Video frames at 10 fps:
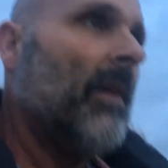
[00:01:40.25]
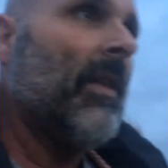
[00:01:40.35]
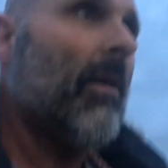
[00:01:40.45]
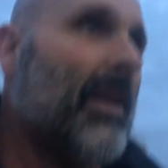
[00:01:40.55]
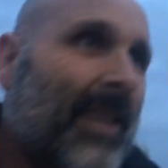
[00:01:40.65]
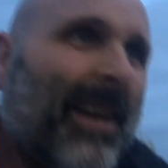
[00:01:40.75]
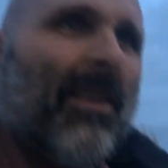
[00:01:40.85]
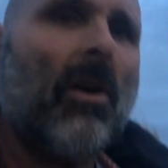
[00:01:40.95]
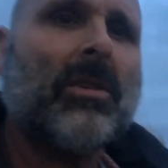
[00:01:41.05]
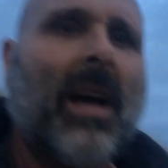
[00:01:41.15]
Now let's
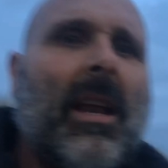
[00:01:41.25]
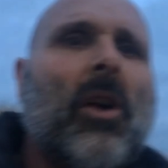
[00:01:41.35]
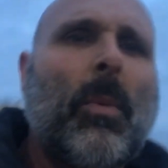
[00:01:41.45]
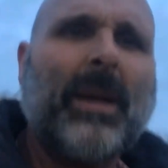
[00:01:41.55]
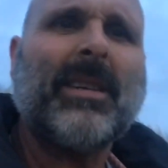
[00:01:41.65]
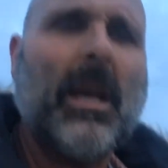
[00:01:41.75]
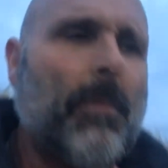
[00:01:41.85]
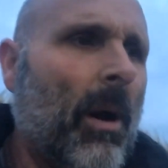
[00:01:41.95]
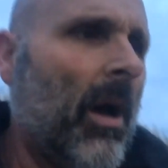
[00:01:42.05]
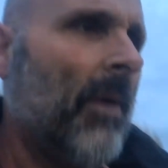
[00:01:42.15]
analyse that a little bit
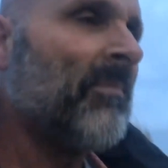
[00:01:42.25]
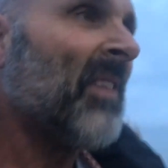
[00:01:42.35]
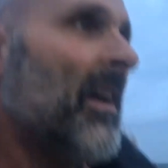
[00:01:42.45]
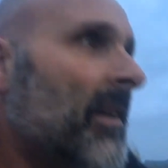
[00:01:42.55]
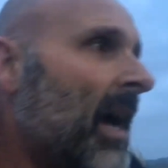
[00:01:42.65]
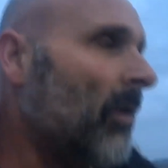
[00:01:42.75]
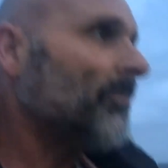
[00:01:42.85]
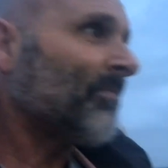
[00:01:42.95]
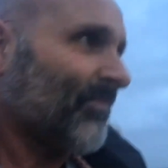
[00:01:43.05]
deeper. Now